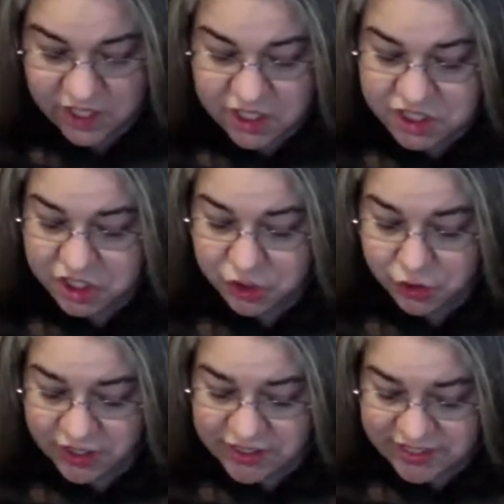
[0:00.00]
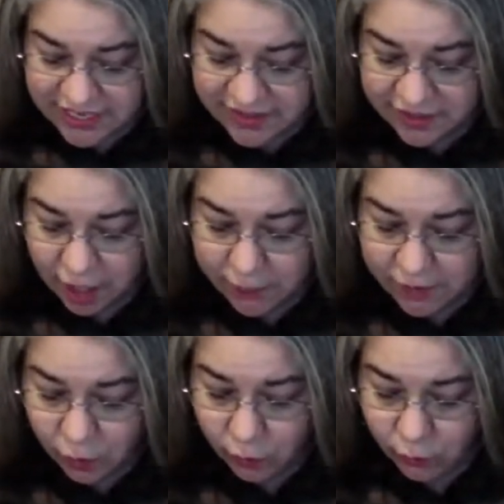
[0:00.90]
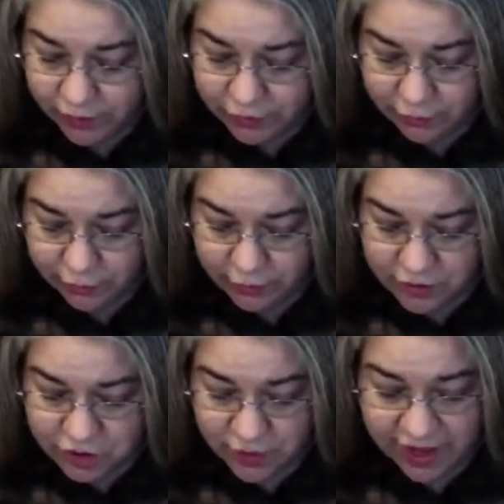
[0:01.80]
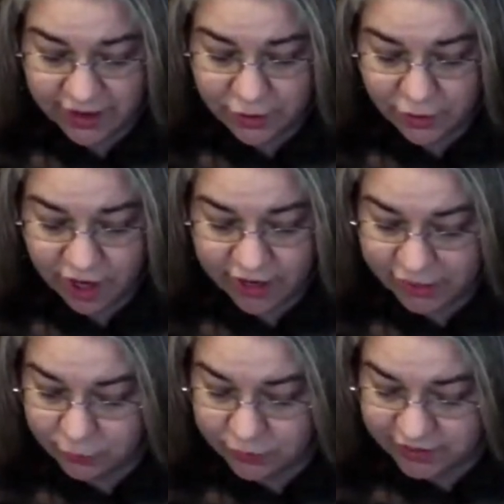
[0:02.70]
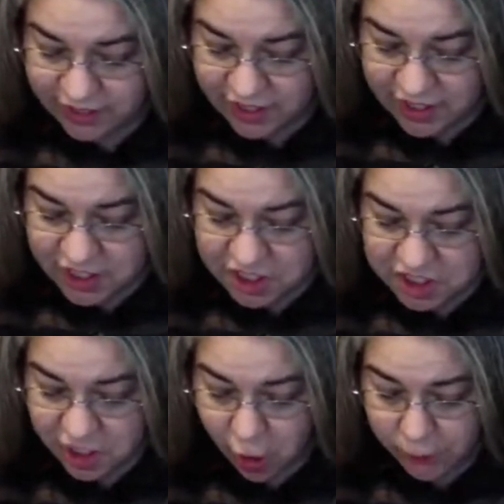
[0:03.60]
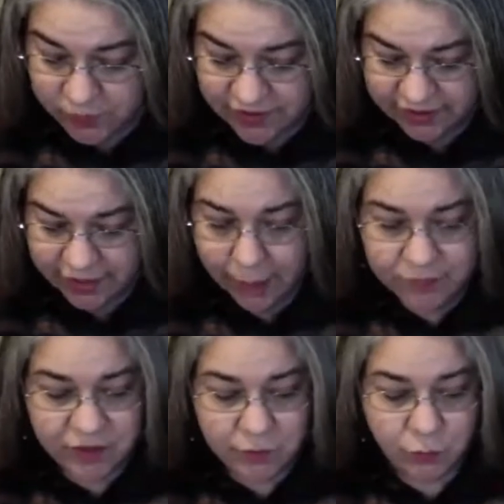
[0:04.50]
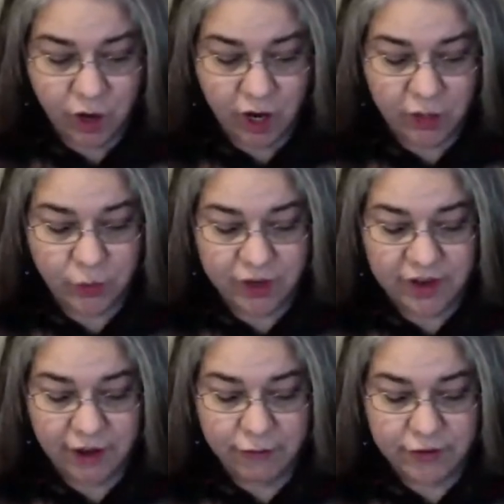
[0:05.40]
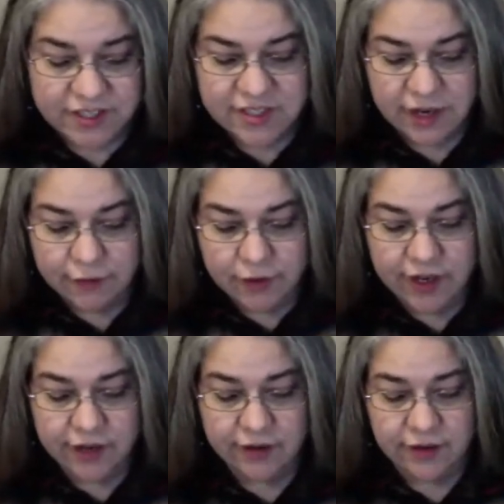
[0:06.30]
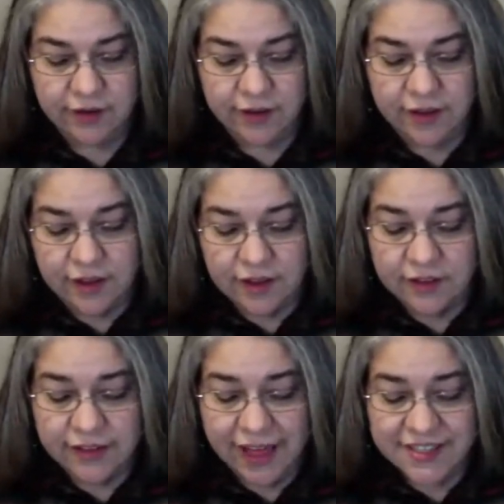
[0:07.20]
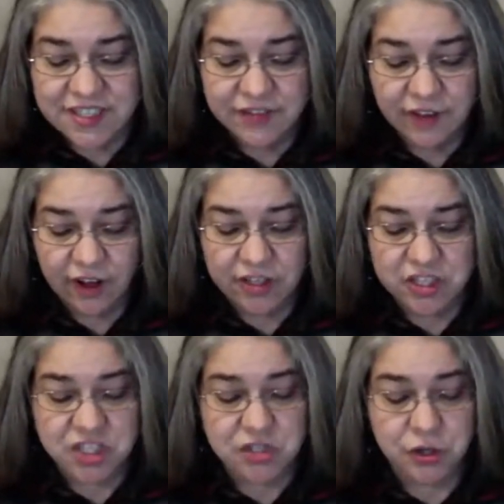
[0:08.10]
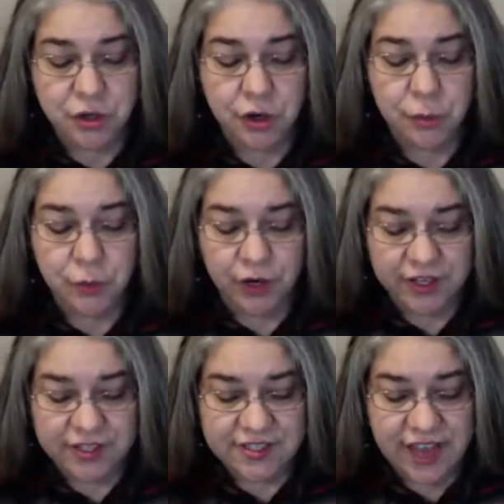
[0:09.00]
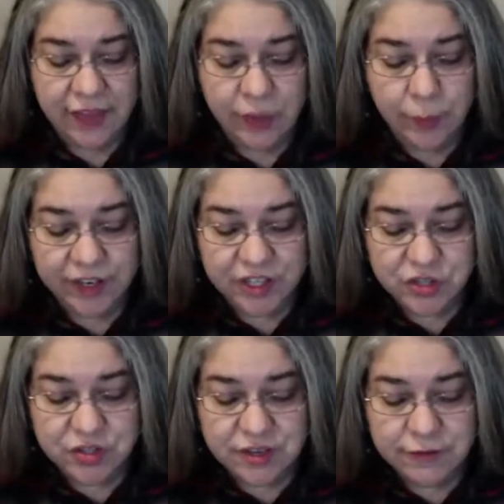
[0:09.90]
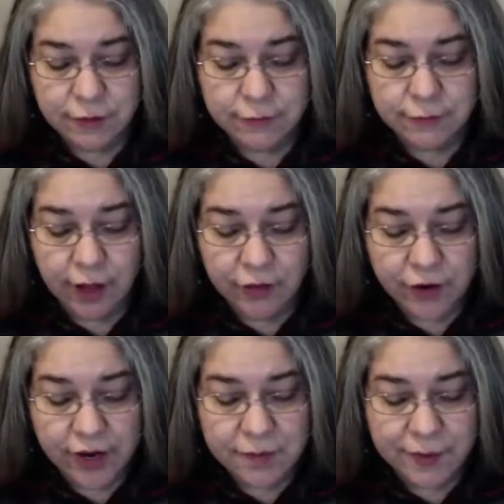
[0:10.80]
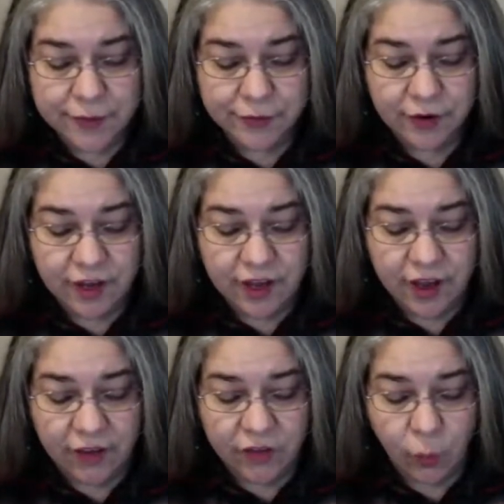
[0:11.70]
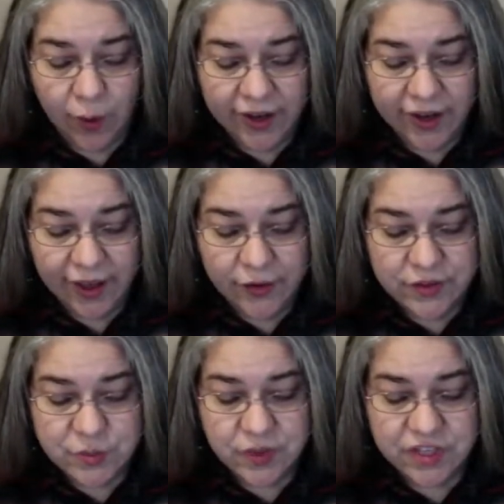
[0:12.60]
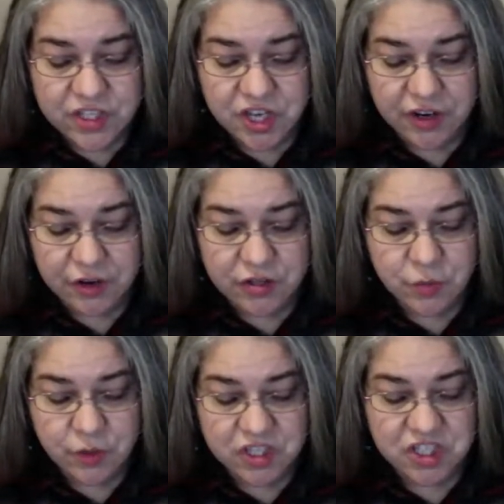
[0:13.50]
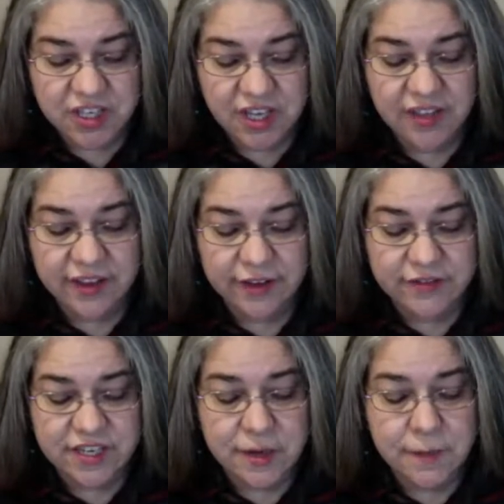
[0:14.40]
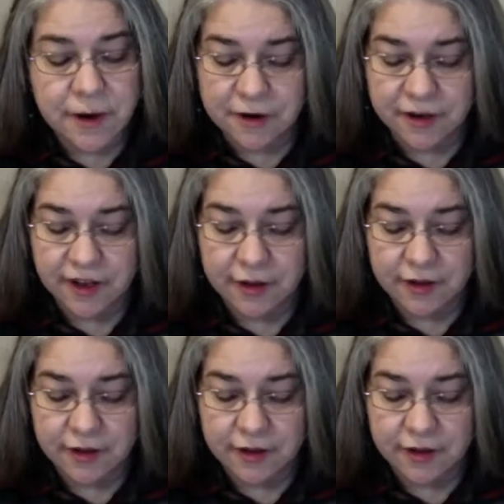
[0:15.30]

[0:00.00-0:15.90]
She couldn't take the cubbyhole with her, Johanna thought angrily. She hoped that Captain Braun would never discover it. Last of all, she took her books and the pictures of her father and mother and the white house with the shutters where she had lived in America.